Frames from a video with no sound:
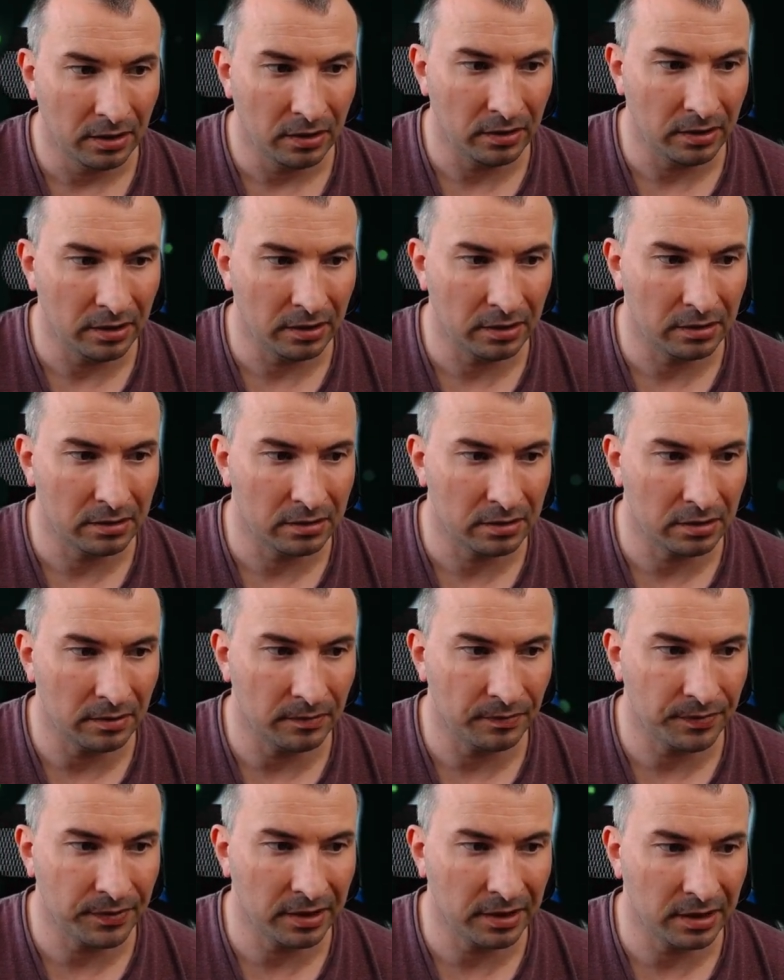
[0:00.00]
you need
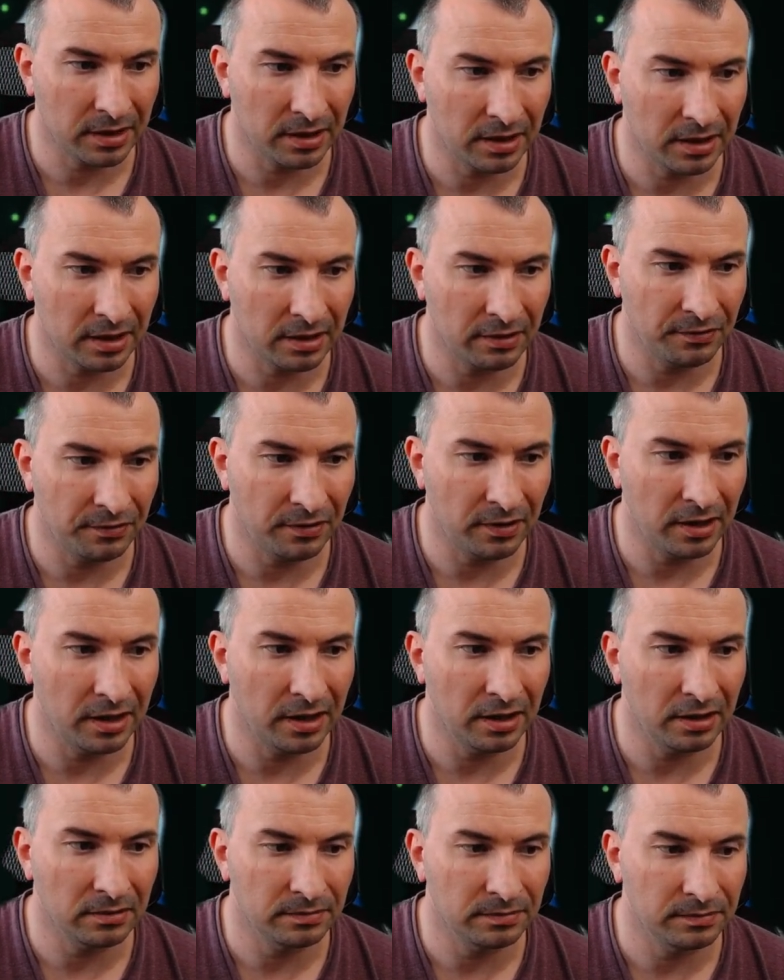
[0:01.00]
something like a
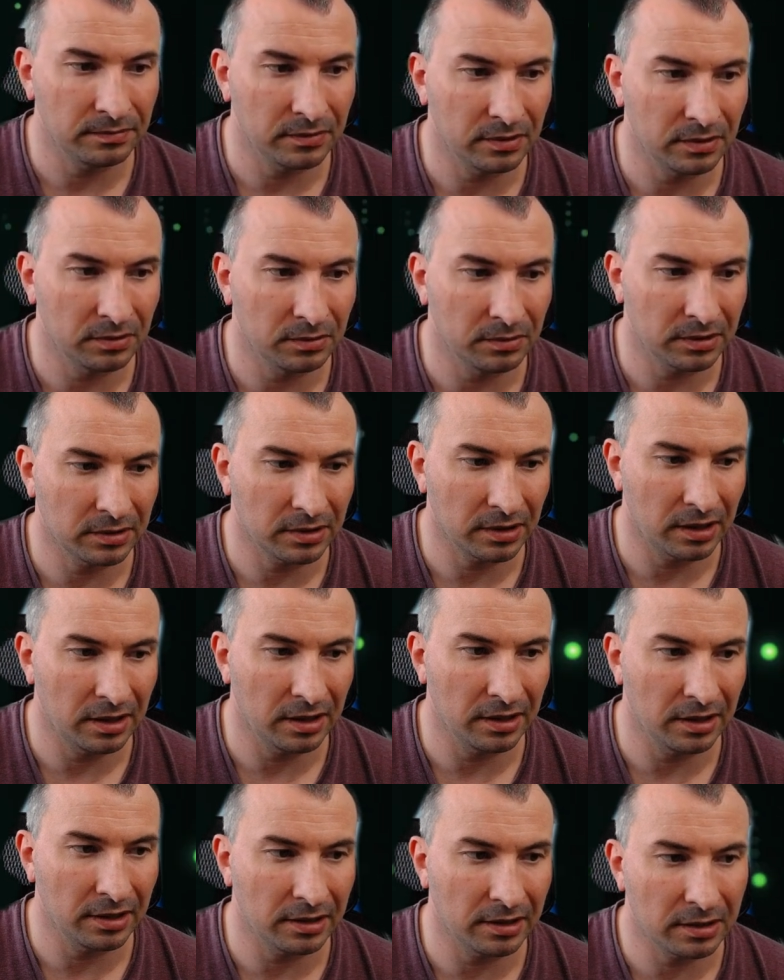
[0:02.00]
file with
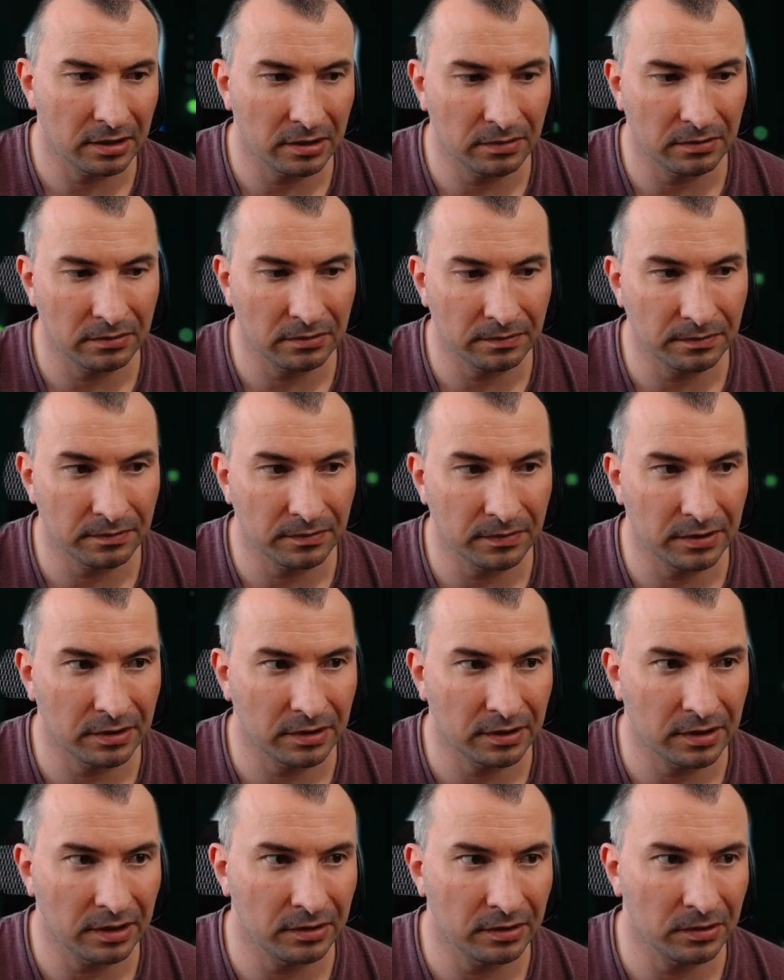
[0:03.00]
alias uh,
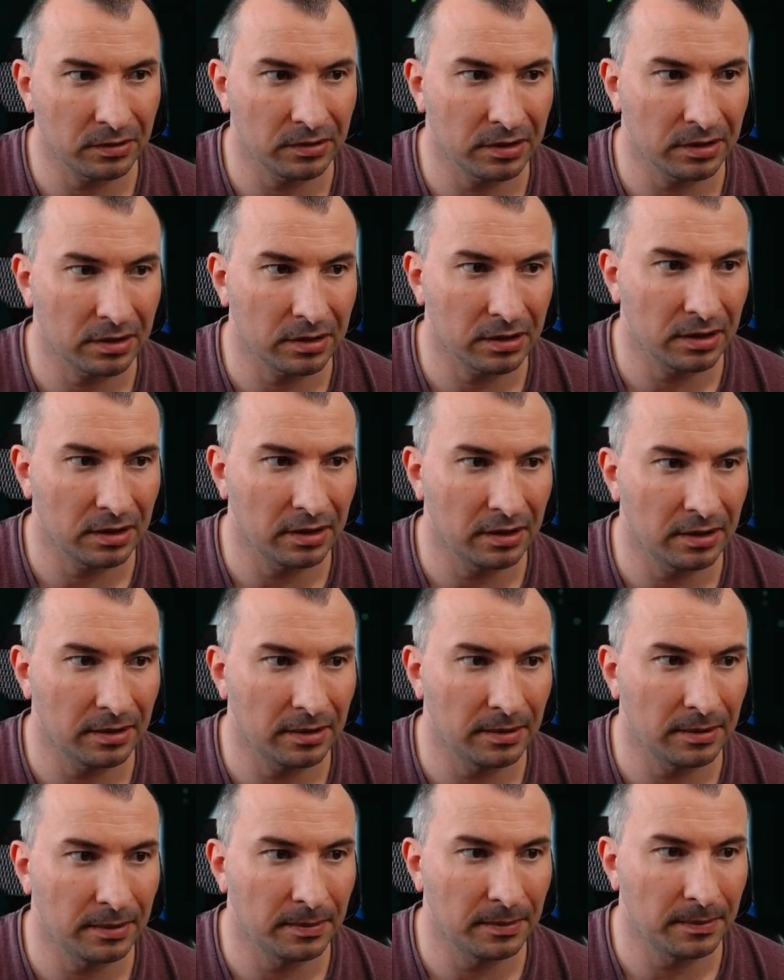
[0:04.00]
you can do this
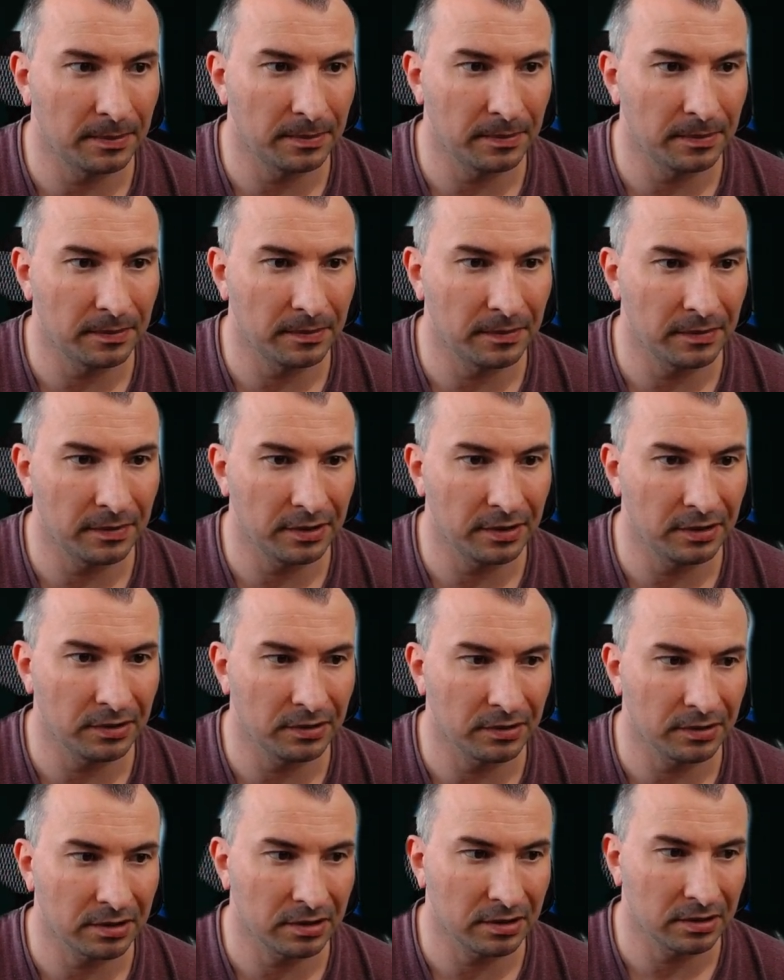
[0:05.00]
um, in
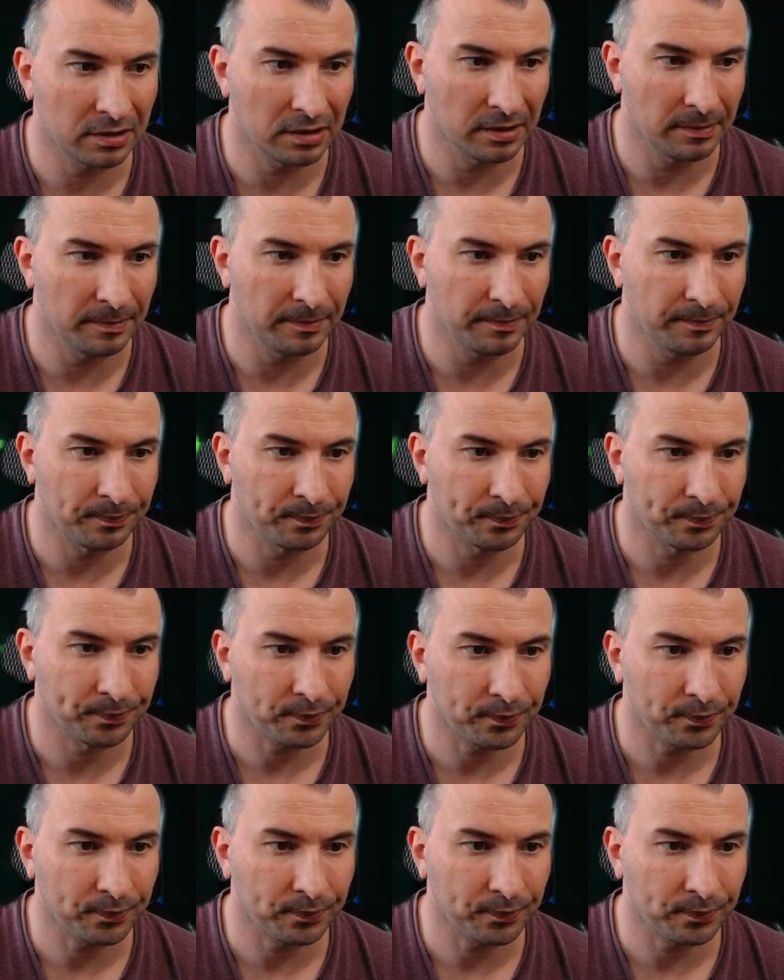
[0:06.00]
your system